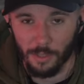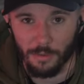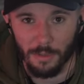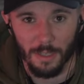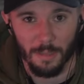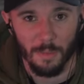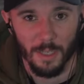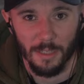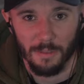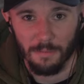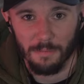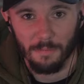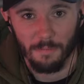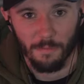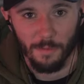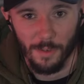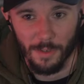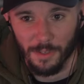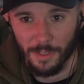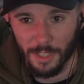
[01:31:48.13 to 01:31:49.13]
streaming
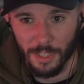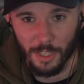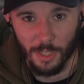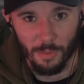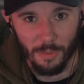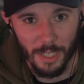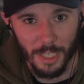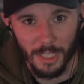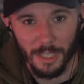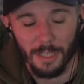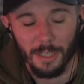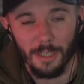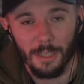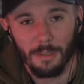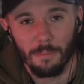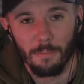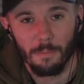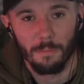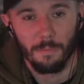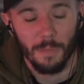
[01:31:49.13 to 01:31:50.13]
for at least a week.
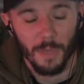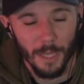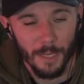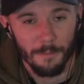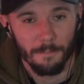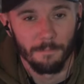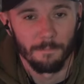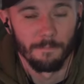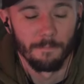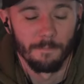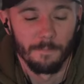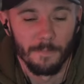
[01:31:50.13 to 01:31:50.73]
But